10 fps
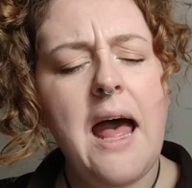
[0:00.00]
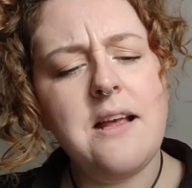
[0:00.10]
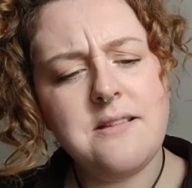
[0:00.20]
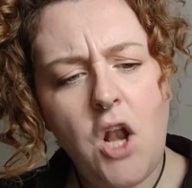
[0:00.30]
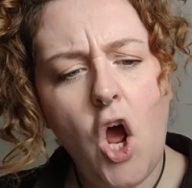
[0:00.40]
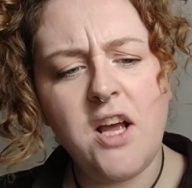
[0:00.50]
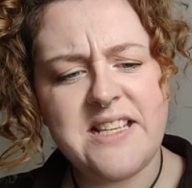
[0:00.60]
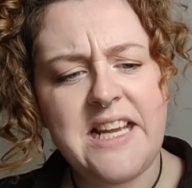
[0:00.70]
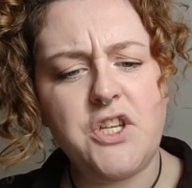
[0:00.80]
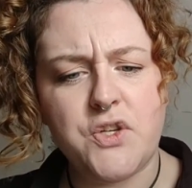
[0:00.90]
As long as
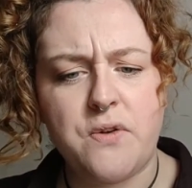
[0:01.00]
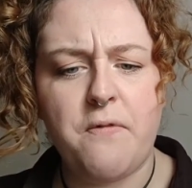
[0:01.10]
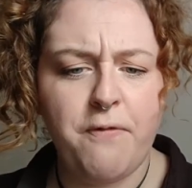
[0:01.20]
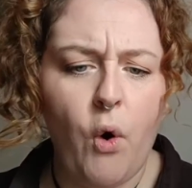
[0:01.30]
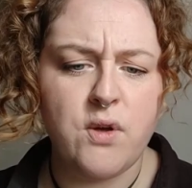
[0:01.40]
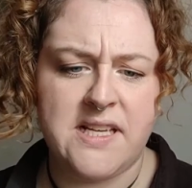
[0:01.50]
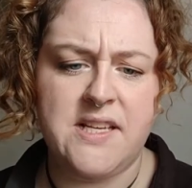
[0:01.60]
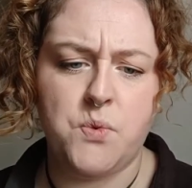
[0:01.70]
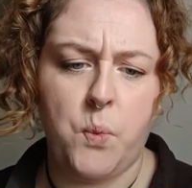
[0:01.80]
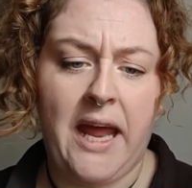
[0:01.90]
he doesn't force
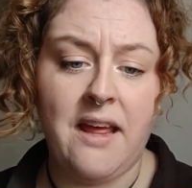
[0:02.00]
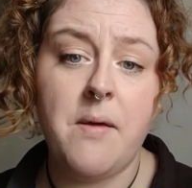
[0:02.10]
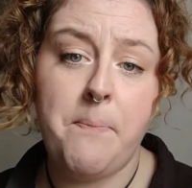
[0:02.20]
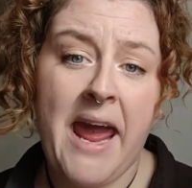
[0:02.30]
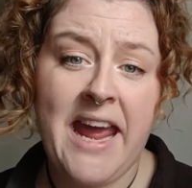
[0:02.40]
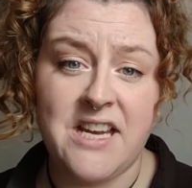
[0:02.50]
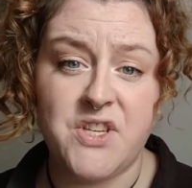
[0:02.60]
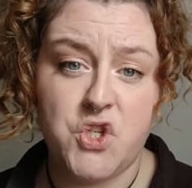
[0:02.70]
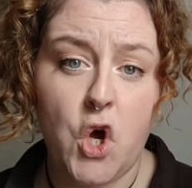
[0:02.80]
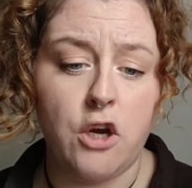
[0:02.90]
his wing, the pain is
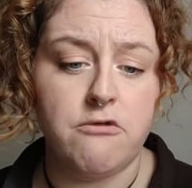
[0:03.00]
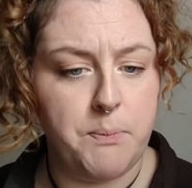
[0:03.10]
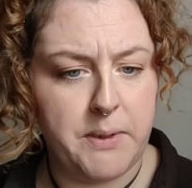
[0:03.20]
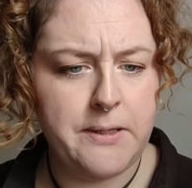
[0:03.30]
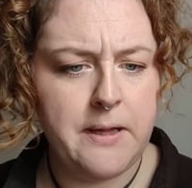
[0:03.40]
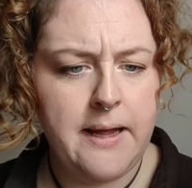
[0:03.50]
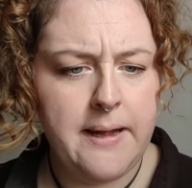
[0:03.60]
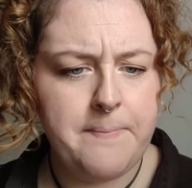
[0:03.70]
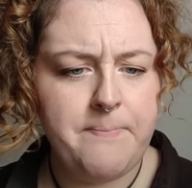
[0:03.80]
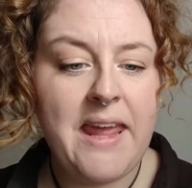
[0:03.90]
tolerable.
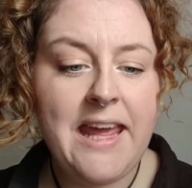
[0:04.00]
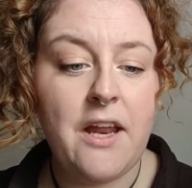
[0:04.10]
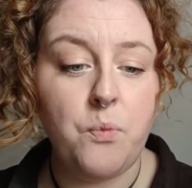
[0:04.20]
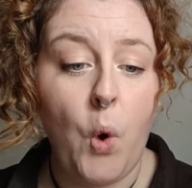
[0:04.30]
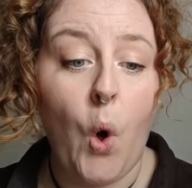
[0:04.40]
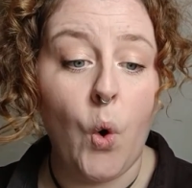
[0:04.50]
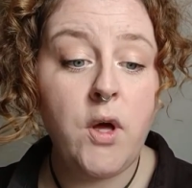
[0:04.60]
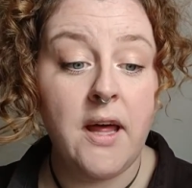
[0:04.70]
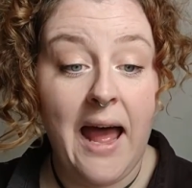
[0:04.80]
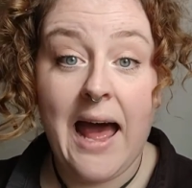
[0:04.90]
He can
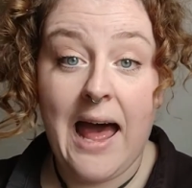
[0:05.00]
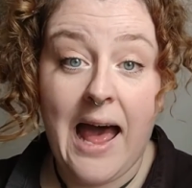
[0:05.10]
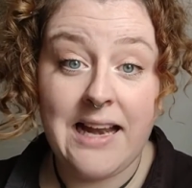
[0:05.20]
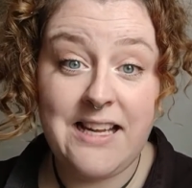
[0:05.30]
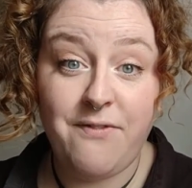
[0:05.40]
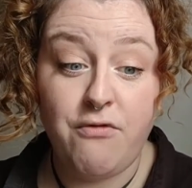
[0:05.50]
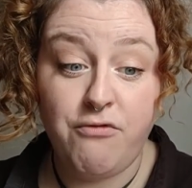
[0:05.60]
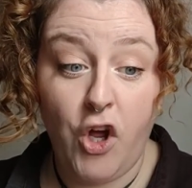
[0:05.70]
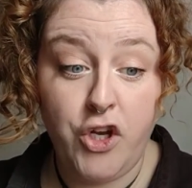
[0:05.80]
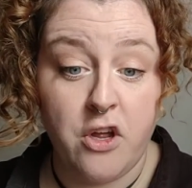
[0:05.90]
walk and even
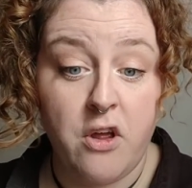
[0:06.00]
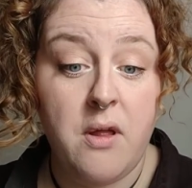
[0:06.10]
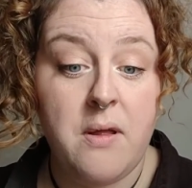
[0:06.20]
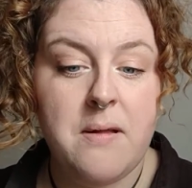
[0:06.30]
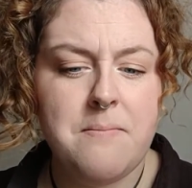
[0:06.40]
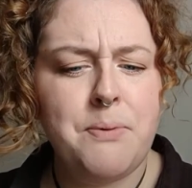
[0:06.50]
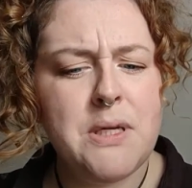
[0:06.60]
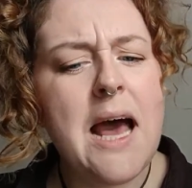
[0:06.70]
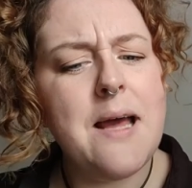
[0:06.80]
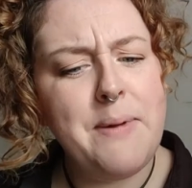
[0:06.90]
run, but
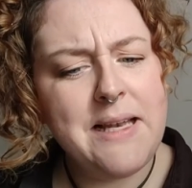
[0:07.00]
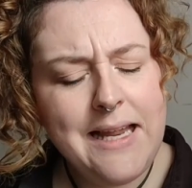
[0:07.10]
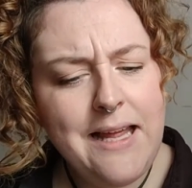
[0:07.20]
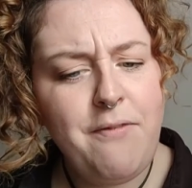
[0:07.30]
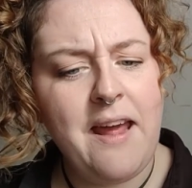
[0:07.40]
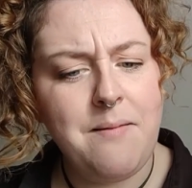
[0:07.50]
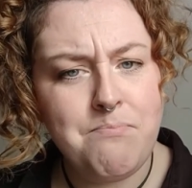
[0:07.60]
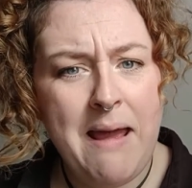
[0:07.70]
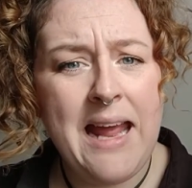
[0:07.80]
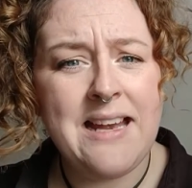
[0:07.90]
I believe he
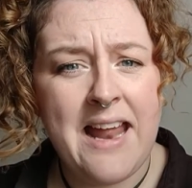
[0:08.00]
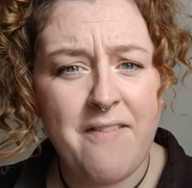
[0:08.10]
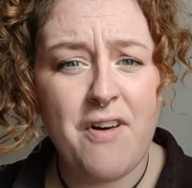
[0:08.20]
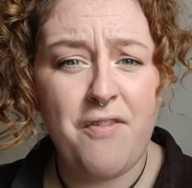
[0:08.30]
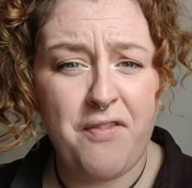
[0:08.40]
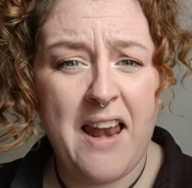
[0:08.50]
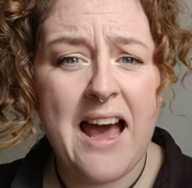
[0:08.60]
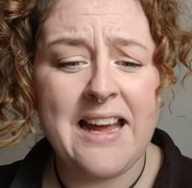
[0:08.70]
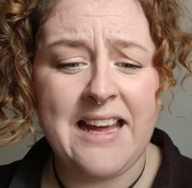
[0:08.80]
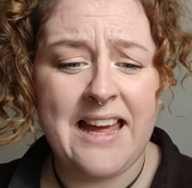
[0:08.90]
may never
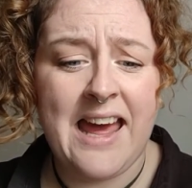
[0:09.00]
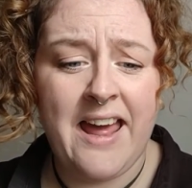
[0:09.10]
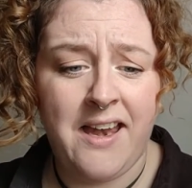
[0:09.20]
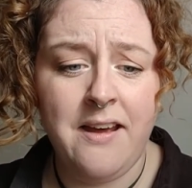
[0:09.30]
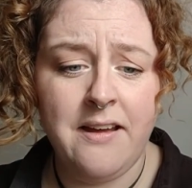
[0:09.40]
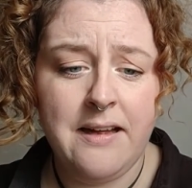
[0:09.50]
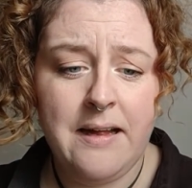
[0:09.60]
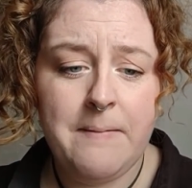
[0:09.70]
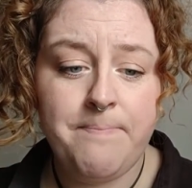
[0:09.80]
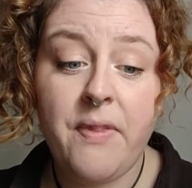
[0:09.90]
fly again.
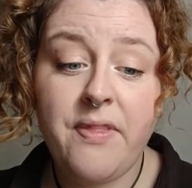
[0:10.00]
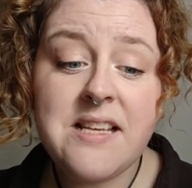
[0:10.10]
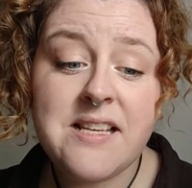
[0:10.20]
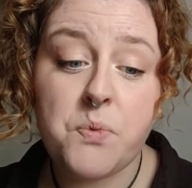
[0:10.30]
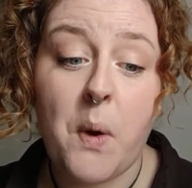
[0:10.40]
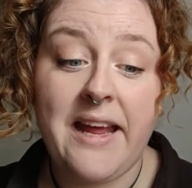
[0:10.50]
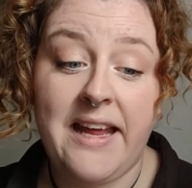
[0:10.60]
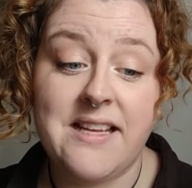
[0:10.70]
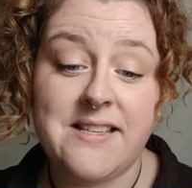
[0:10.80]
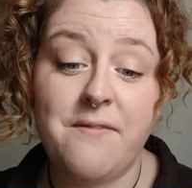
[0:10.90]
This is why
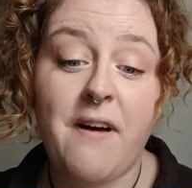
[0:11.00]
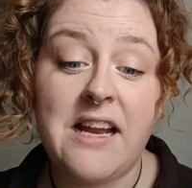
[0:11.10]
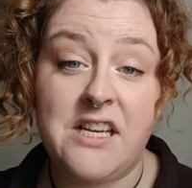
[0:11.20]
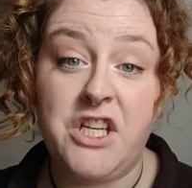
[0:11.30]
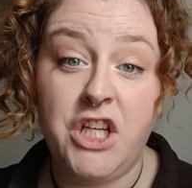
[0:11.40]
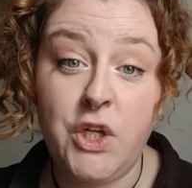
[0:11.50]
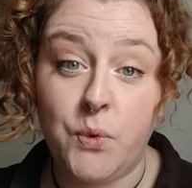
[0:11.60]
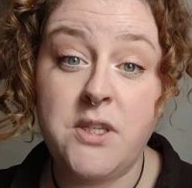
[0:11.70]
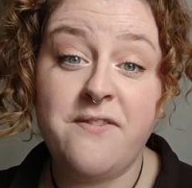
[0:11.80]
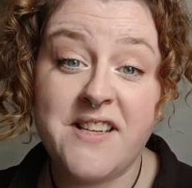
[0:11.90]
he has invited you
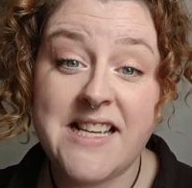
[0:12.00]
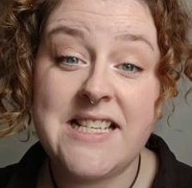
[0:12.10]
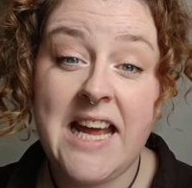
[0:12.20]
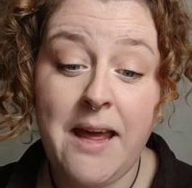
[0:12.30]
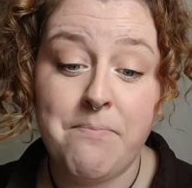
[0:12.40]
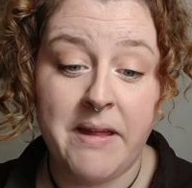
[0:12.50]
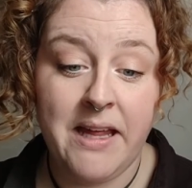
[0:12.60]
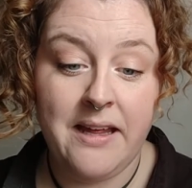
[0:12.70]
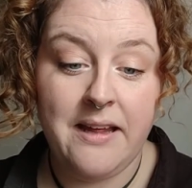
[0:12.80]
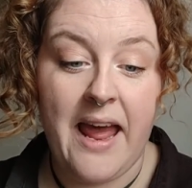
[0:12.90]
to visit him,
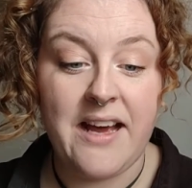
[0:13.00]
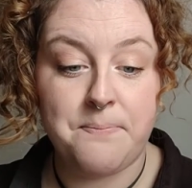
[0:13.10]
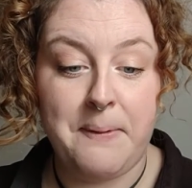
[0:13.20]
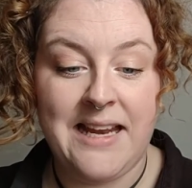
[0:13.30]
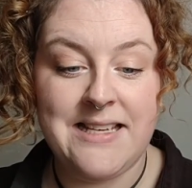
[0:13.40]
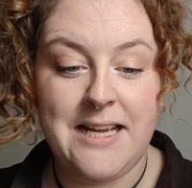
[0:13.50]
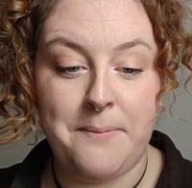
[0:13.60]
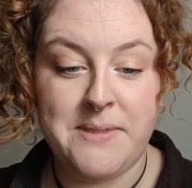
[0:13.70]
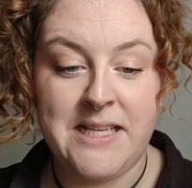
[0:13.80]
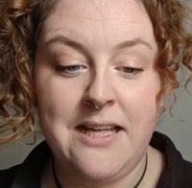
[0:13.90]
explained
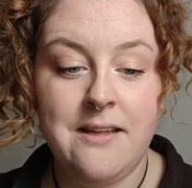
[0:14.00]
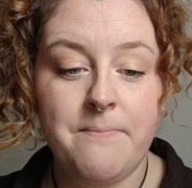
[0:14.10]
Tipsy.